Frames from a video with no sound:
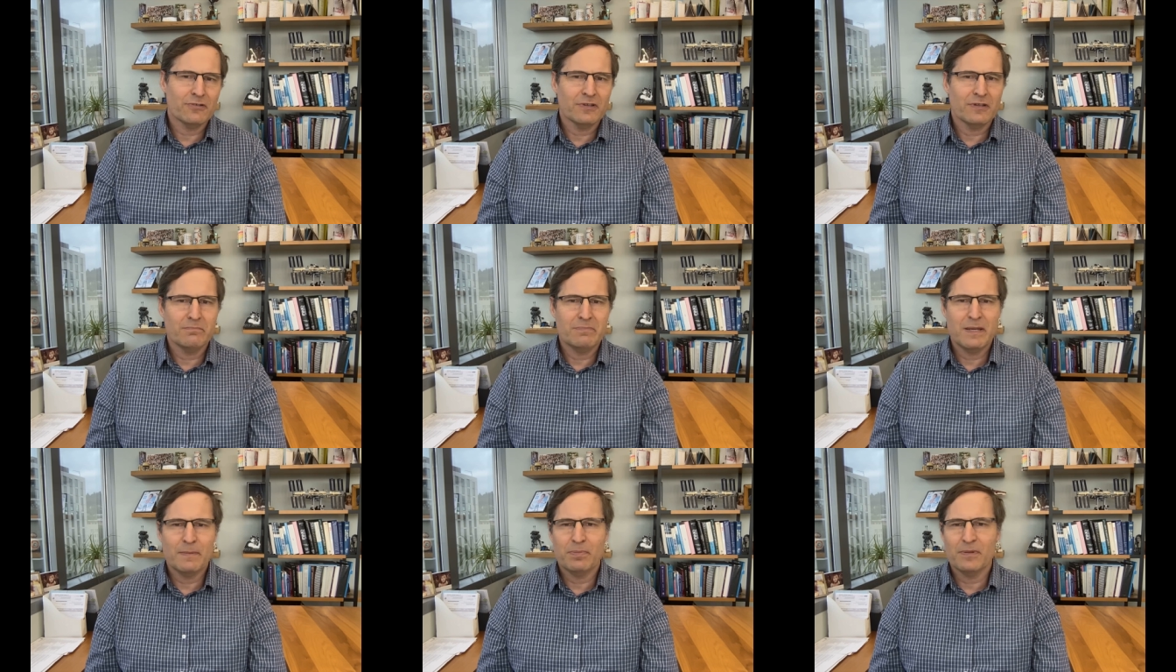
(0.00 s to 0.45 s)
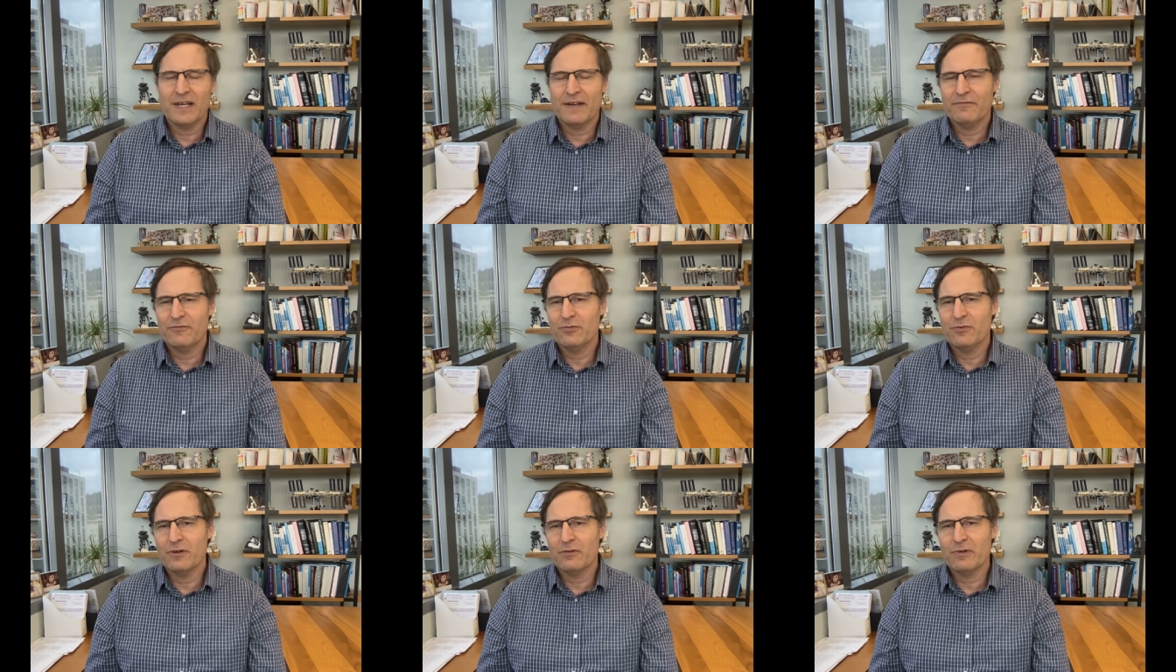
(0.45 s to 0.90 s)
and people have
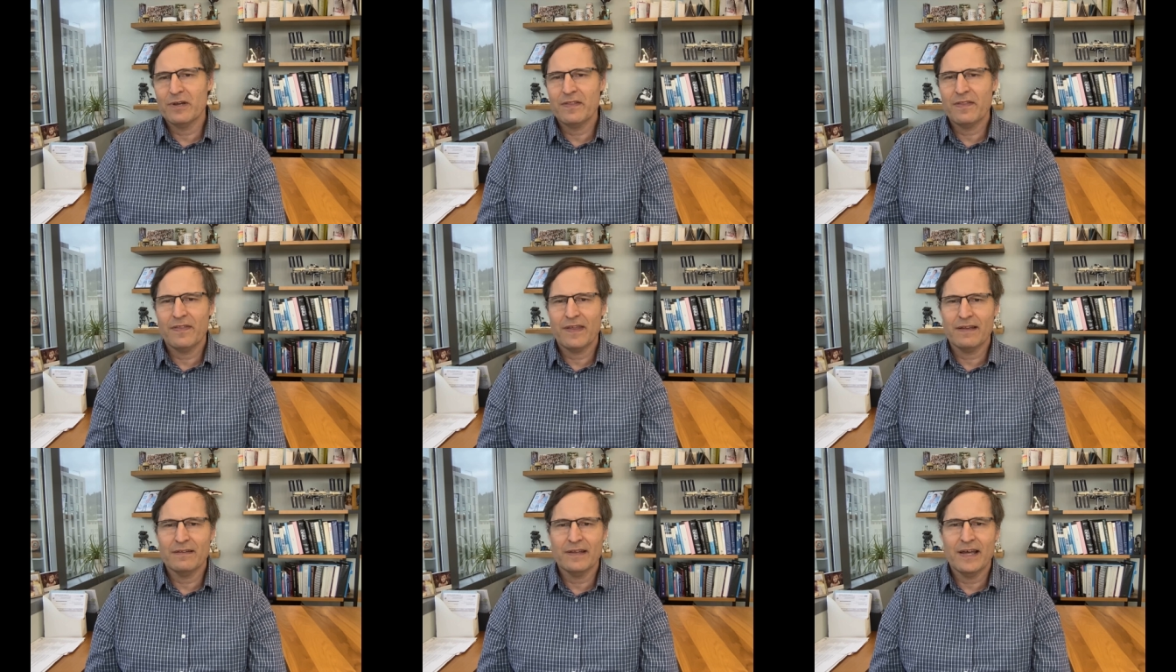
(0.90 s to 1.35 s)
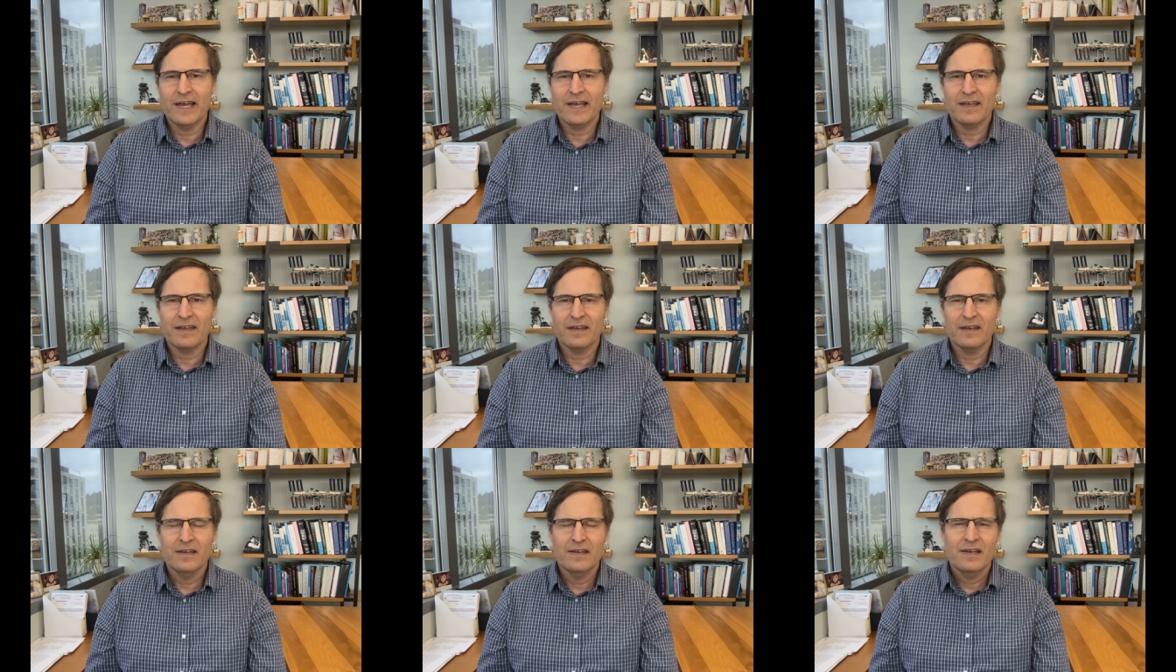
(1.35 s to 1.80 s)
to agree that they like
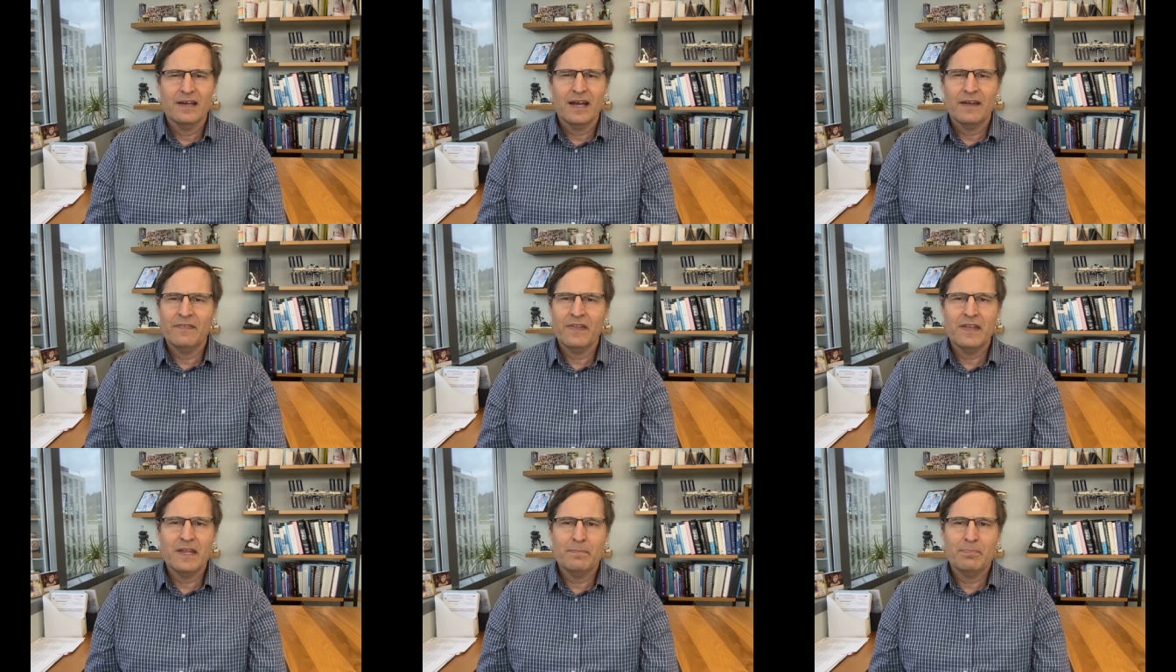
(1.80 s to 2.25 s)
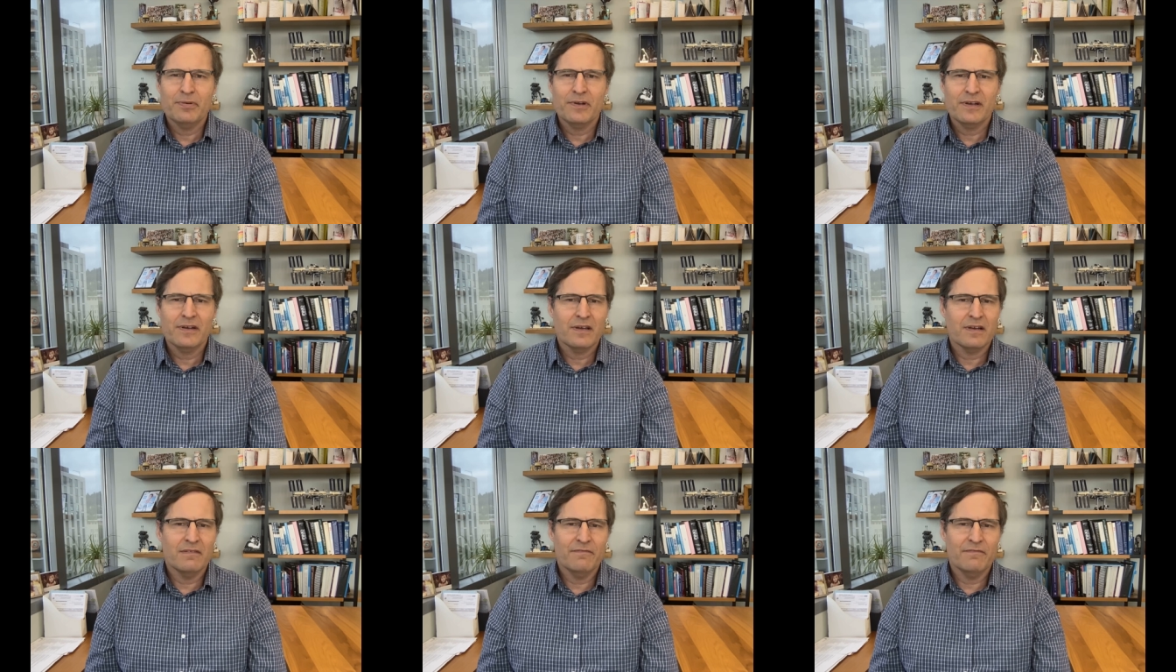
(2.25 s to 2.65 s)
it, and then they put it on a